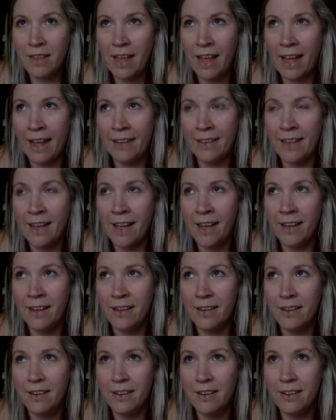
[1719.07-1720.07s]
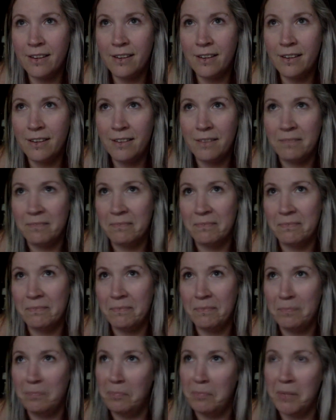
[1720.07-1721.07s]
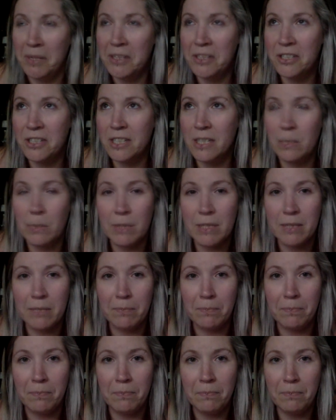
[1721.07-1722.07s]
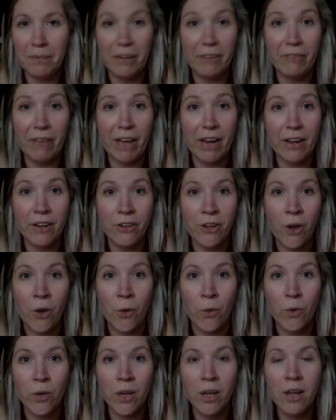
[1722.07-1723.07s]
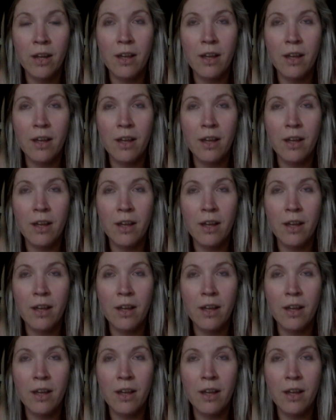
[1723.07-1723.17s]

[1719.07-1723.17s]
and that it just was a big fat unknown.